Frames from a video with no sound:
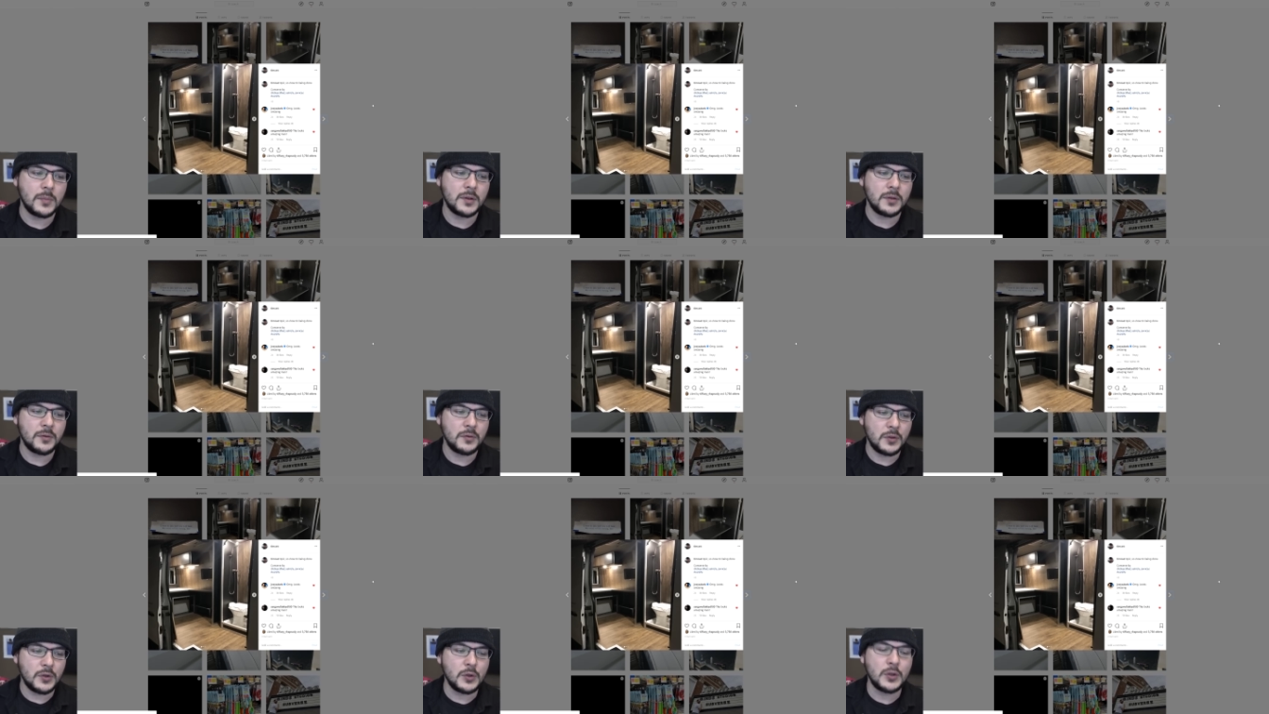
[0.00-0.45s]

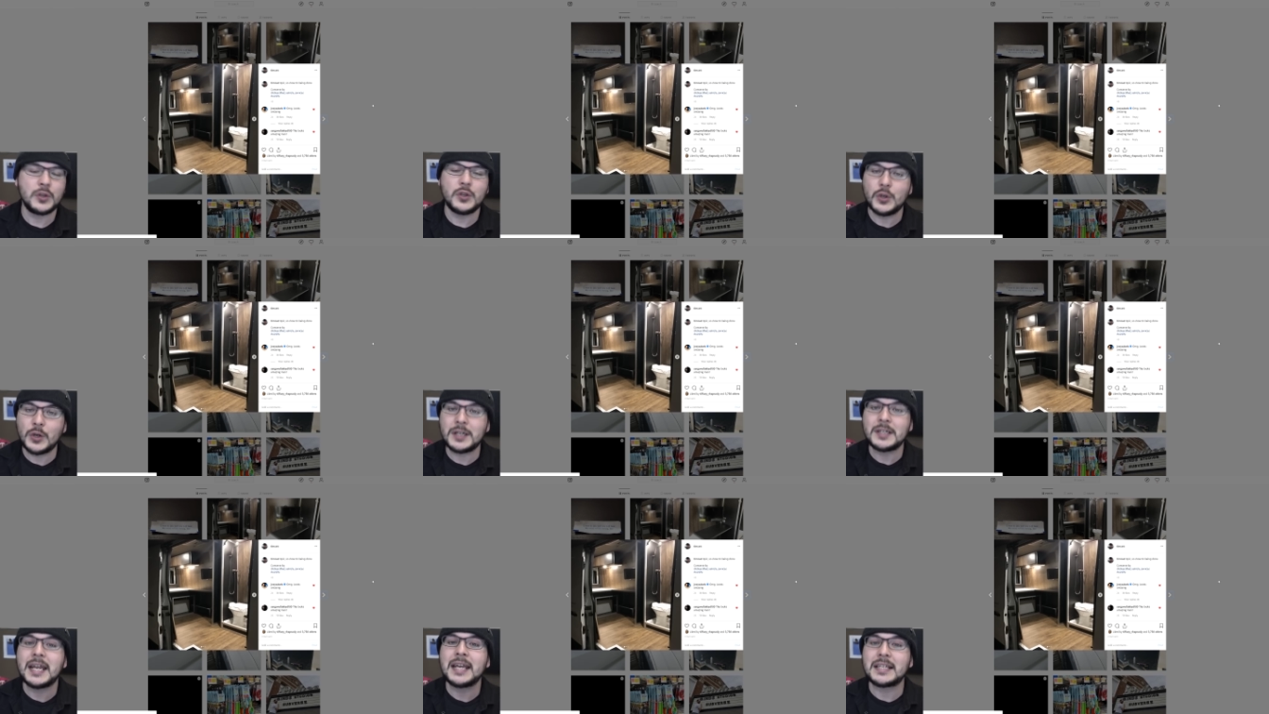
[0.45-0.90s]
You
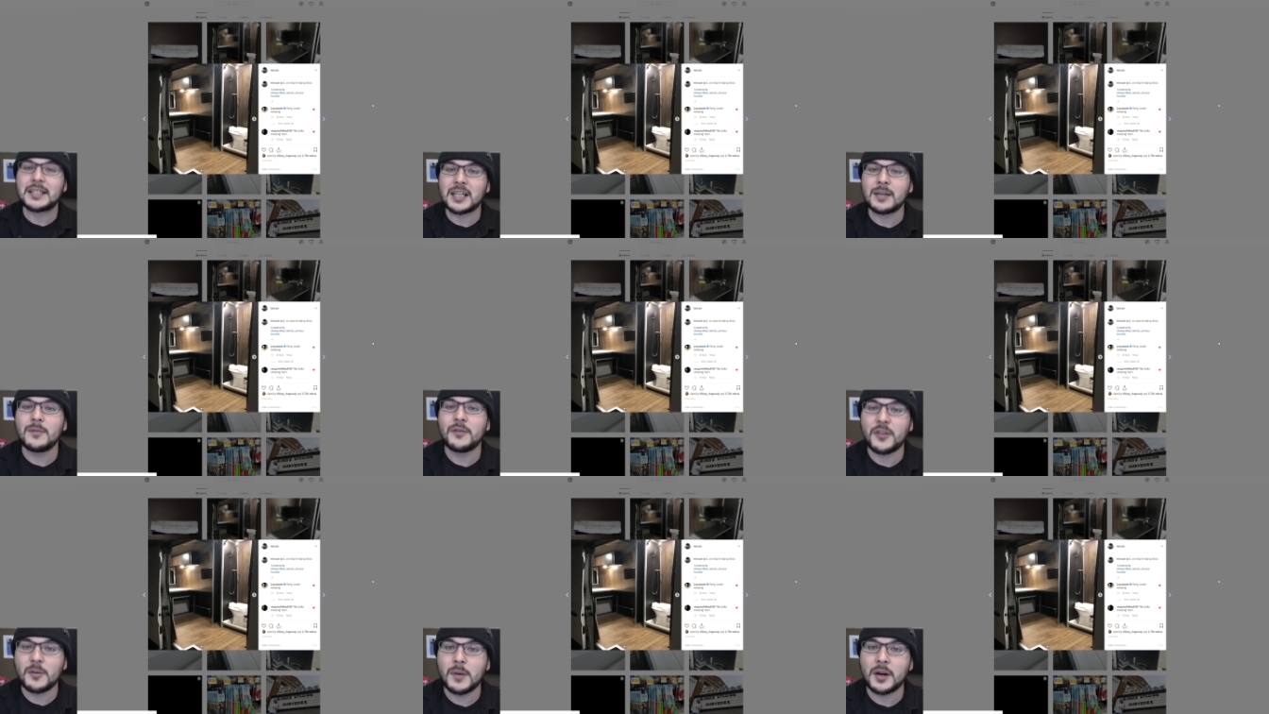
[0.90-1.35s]
can take
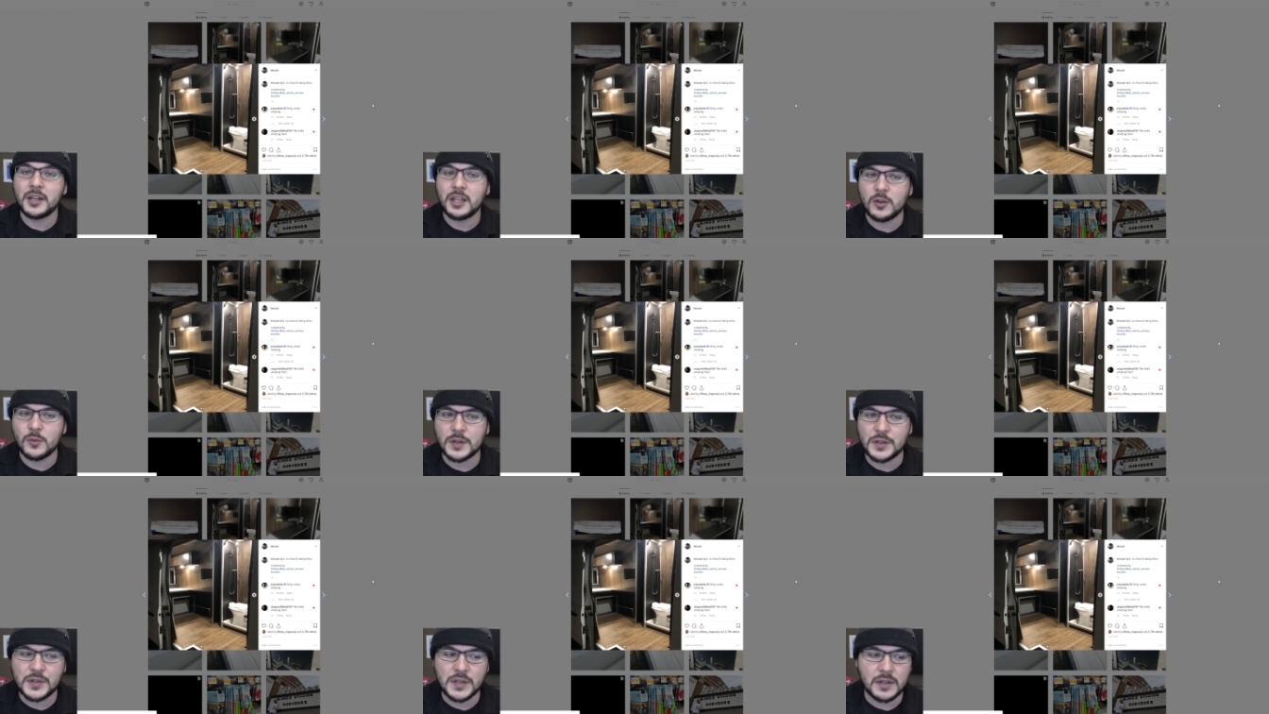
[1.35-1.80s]
some of the money you
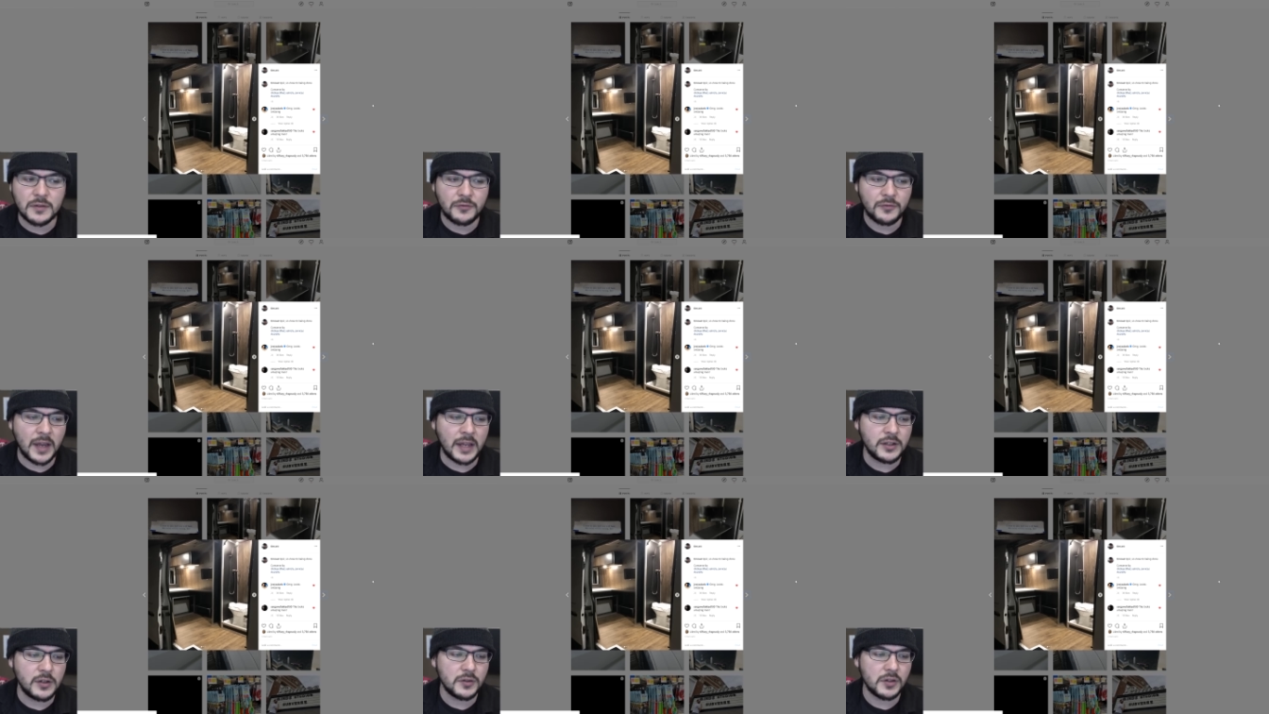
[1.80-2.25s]
receive
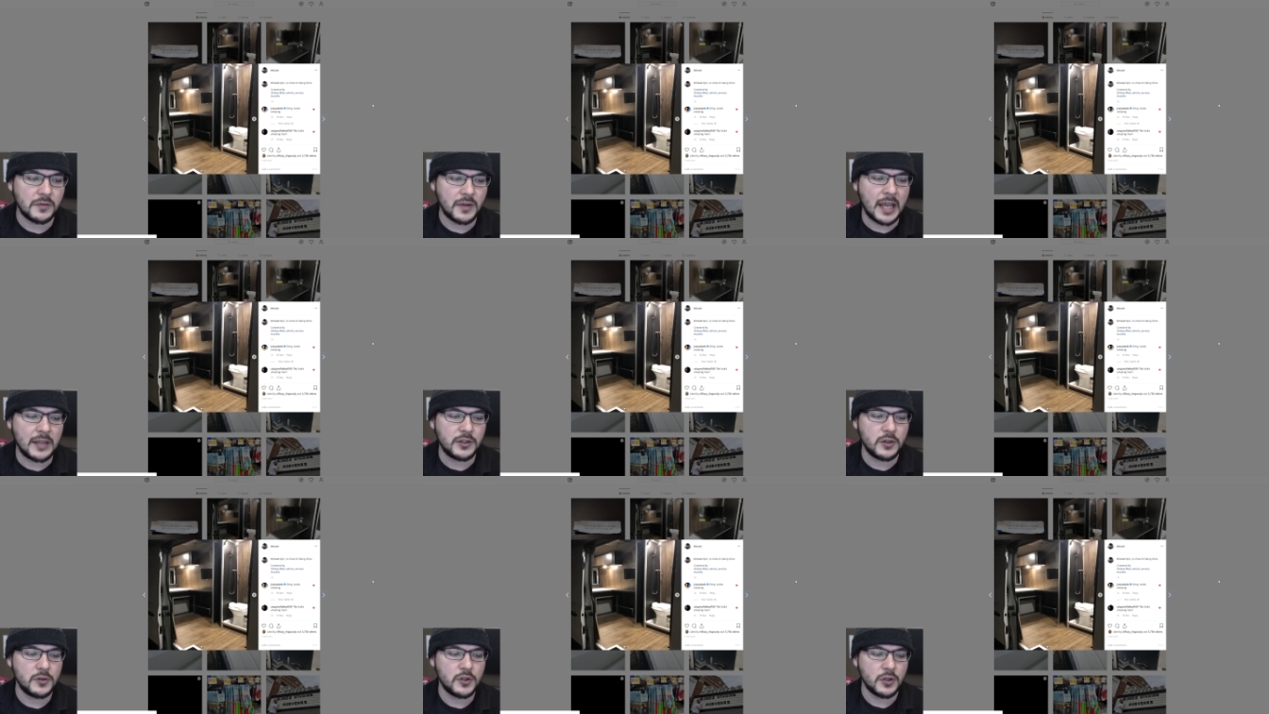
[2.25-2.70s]
and use it
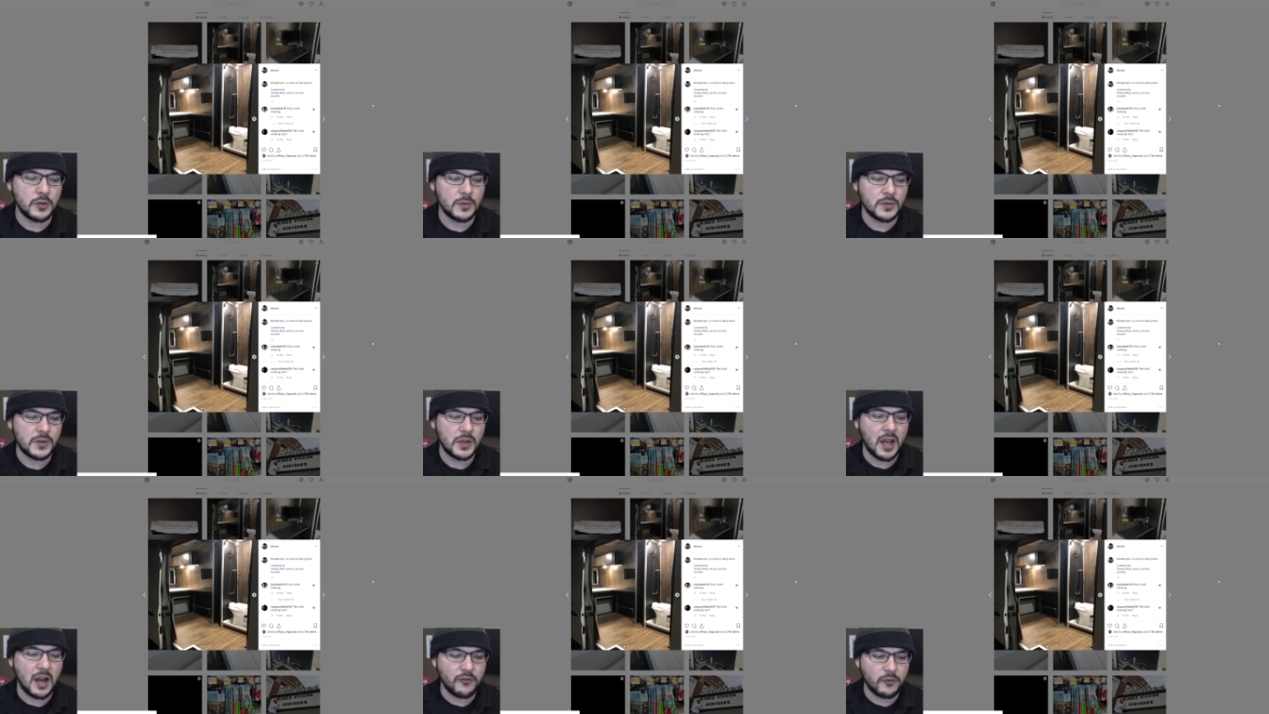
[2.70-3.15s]
as you
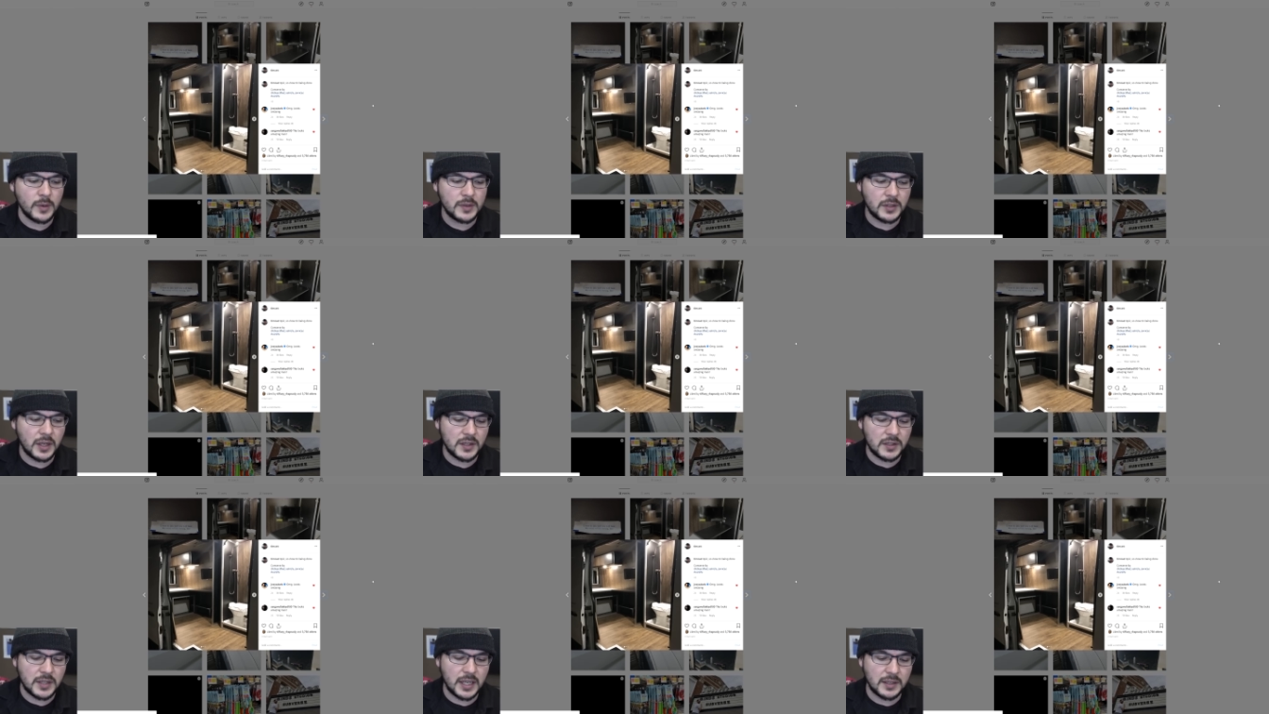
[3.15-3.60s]
choose. The government
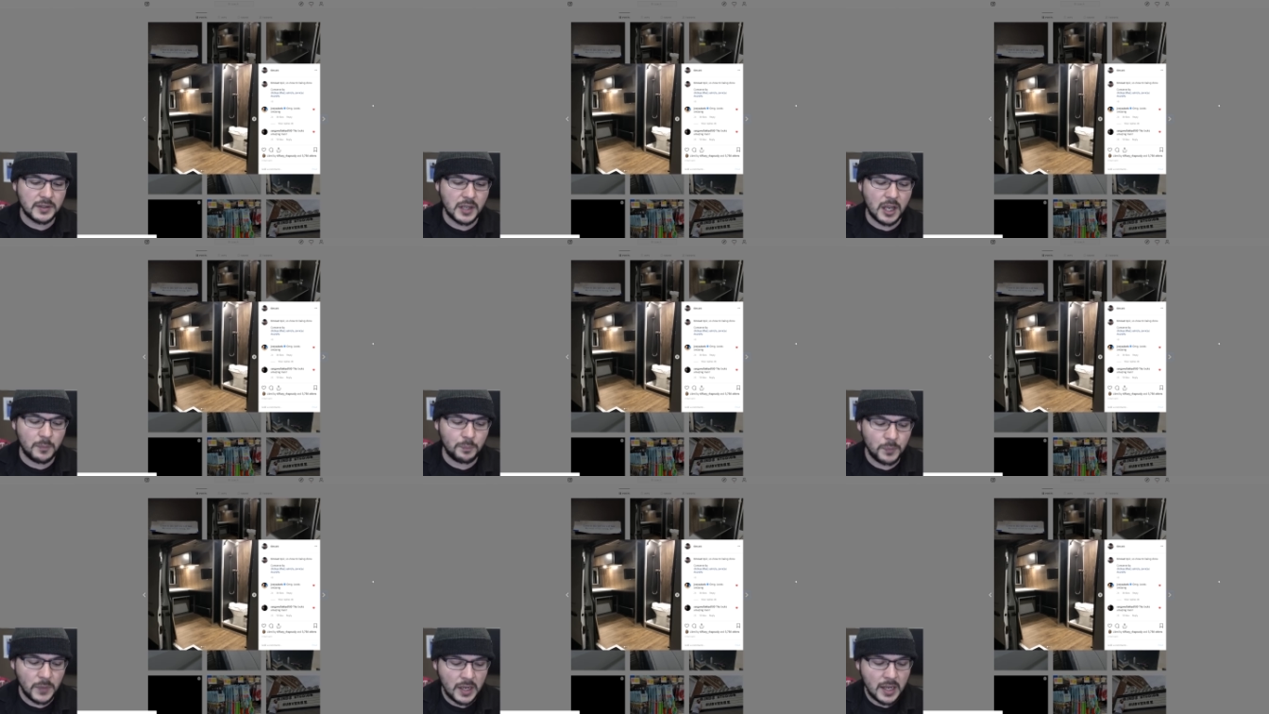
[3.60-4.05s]
does take
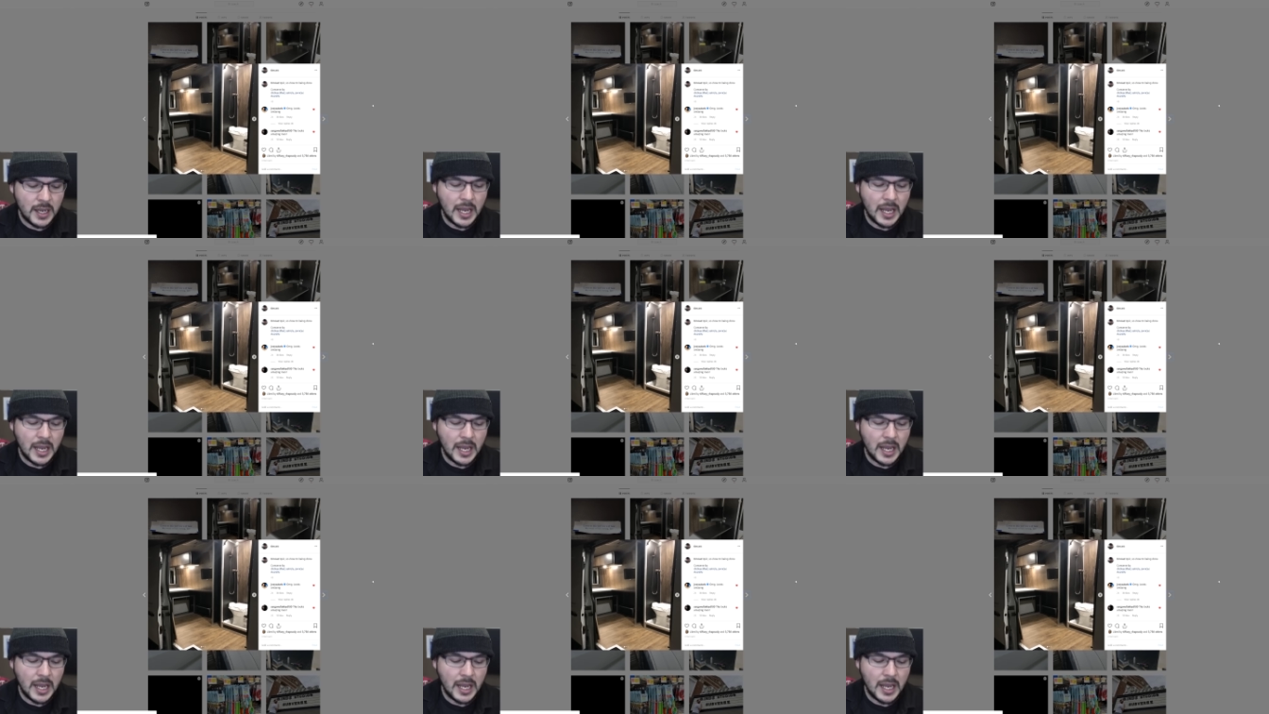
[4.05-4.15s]
some.